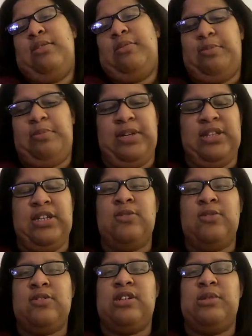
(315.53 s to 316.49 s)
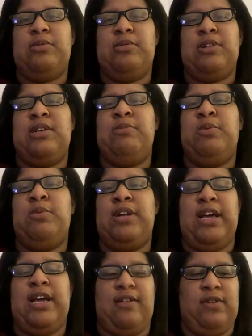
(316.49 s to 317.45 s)
but then Then we
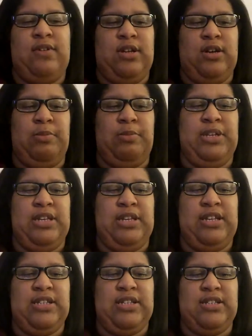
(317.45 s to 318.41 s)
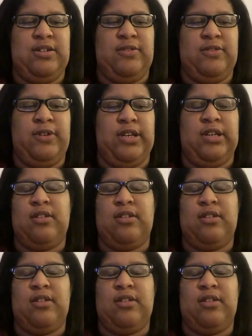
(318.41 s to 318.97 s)
wouldn't have Biggie dancing in the ring.